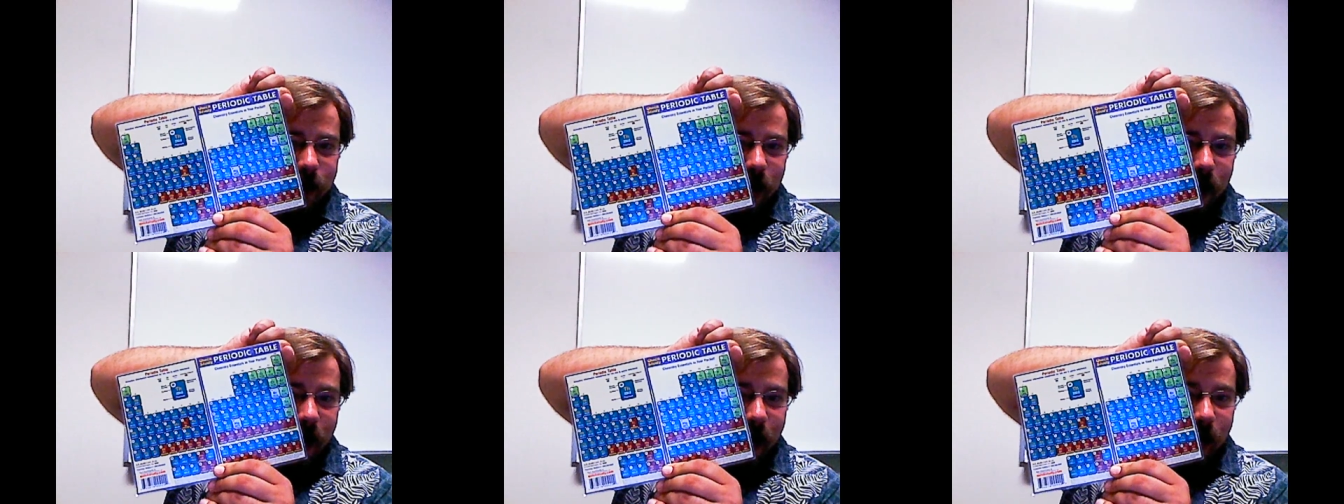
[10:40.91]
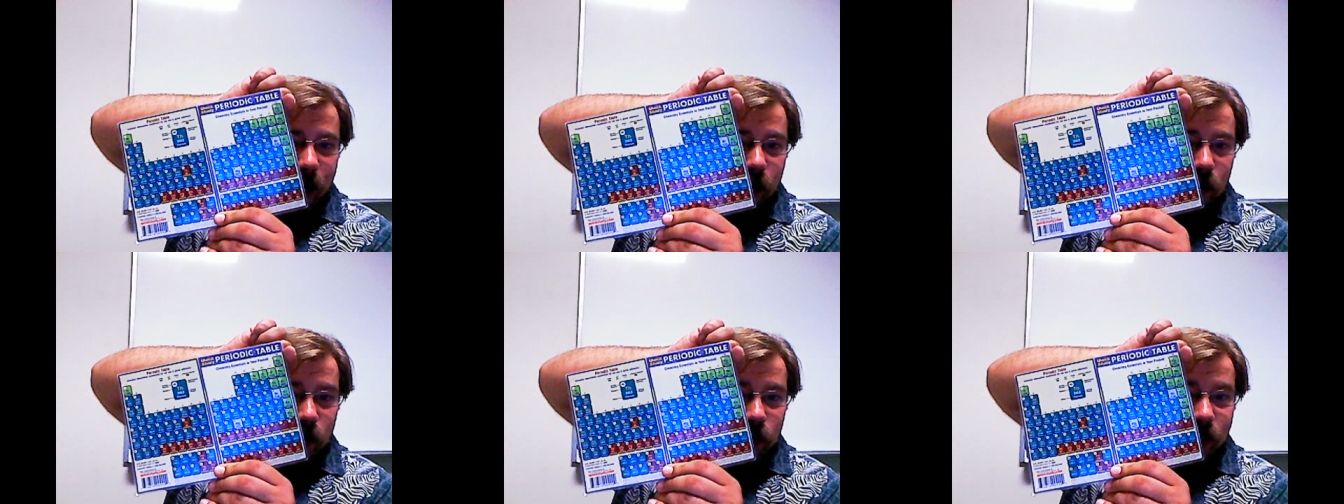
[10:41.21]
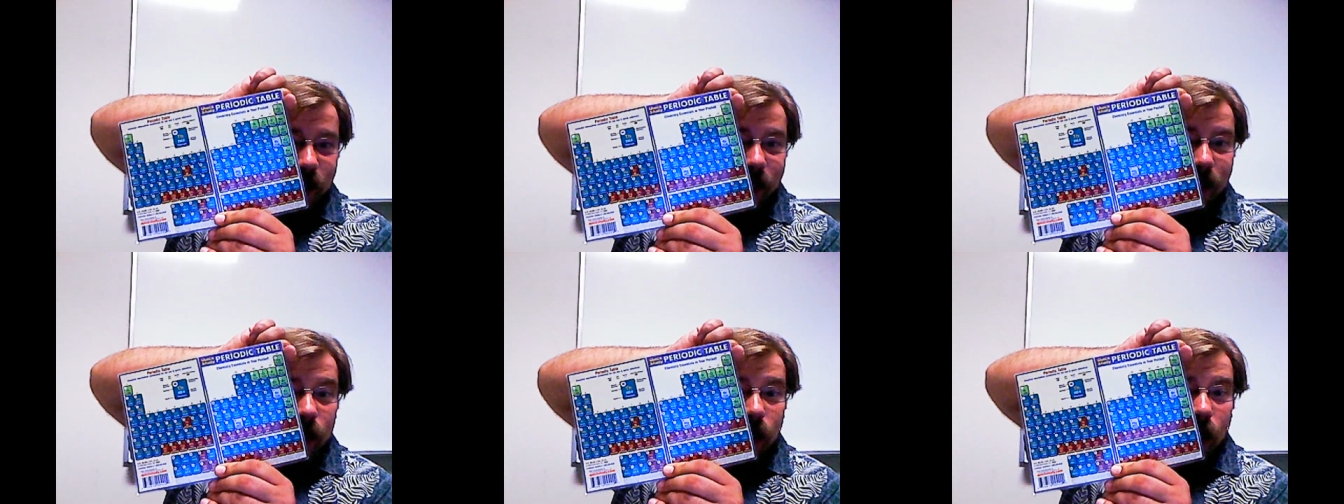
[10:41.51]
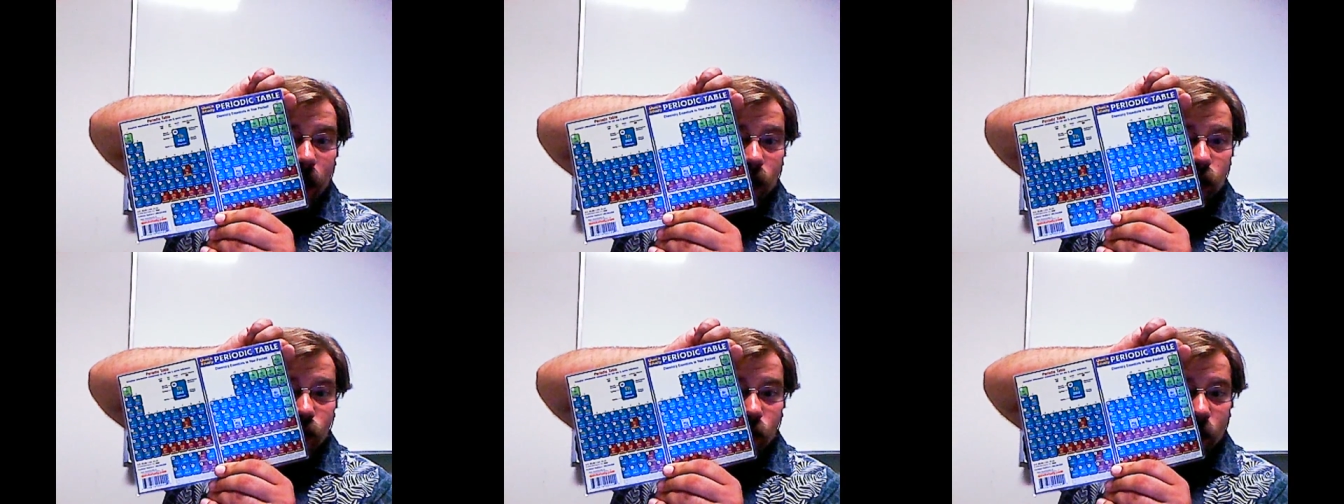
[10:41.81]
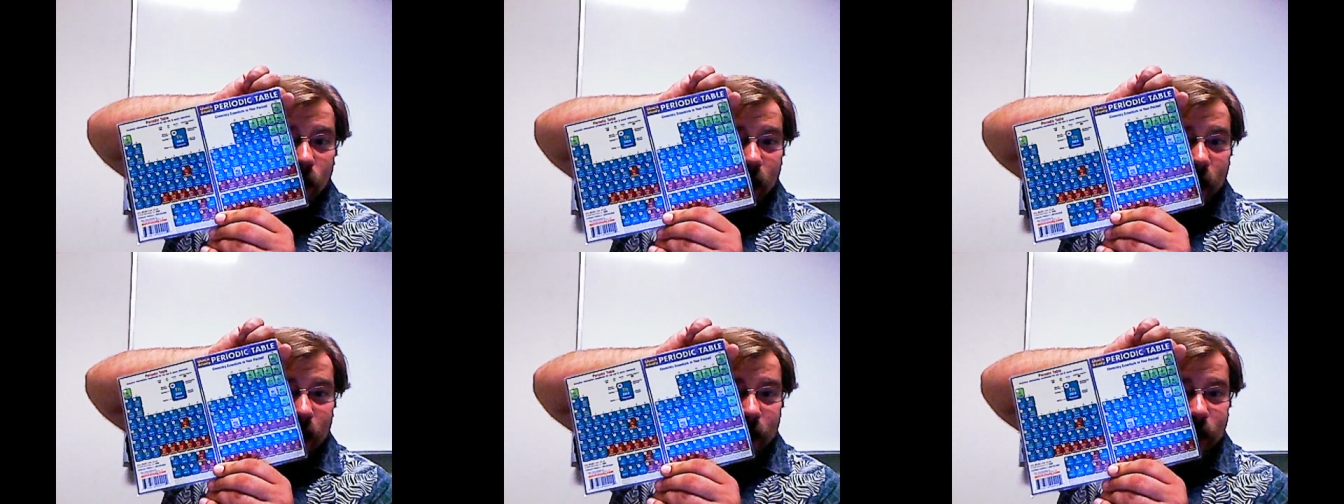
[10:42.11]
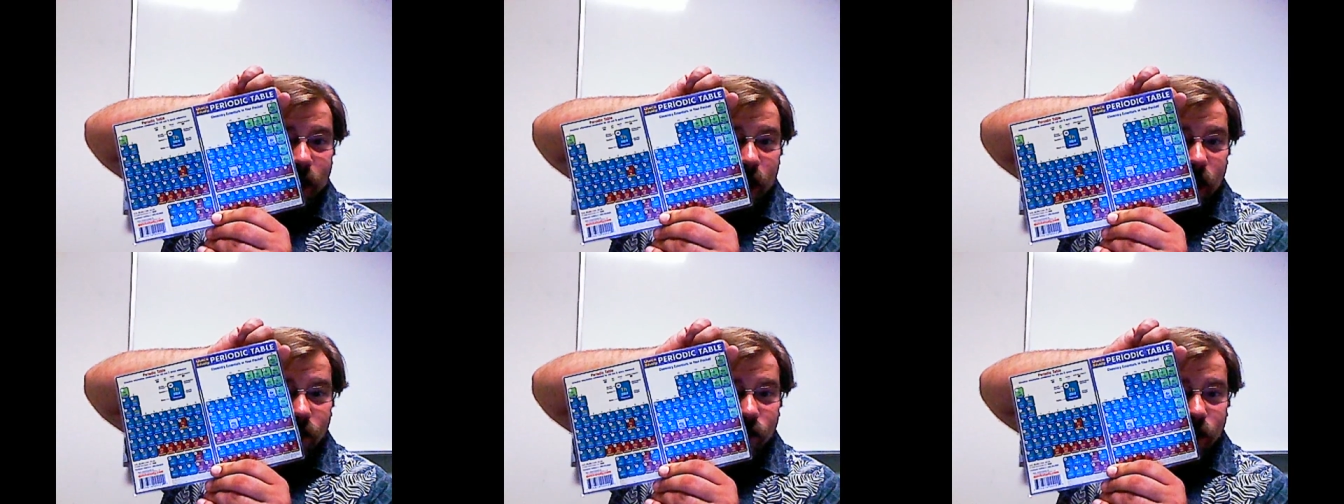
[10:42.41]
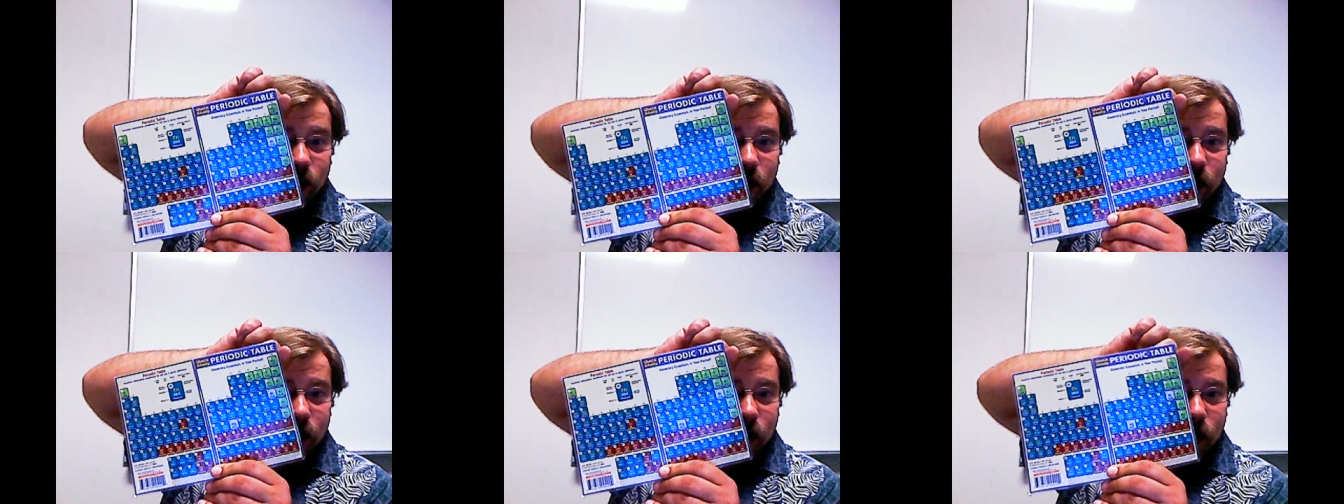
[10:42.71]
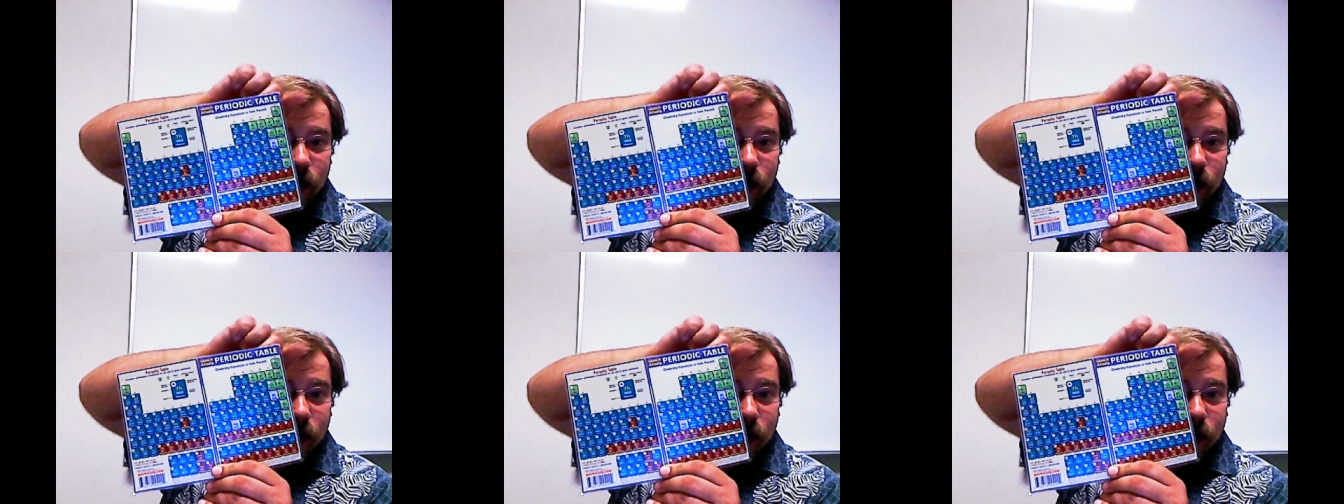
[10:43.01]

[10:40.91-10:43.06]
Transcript: higher the electronegativity.